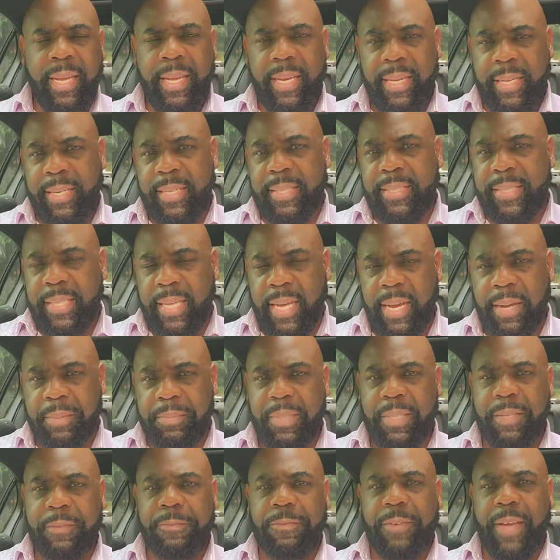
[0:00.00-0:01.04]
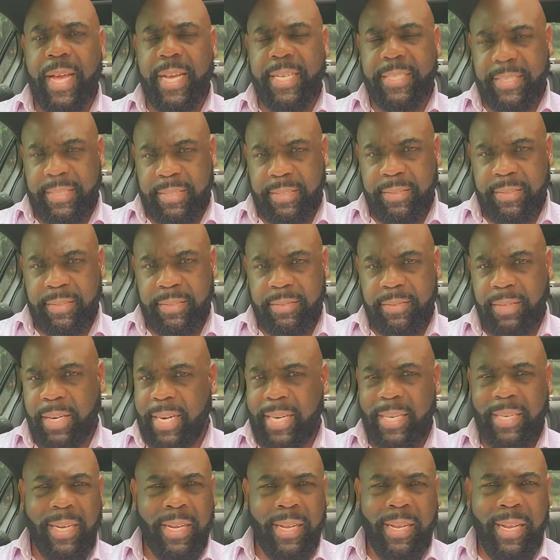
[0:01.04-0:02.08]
in a timely fashion, all right?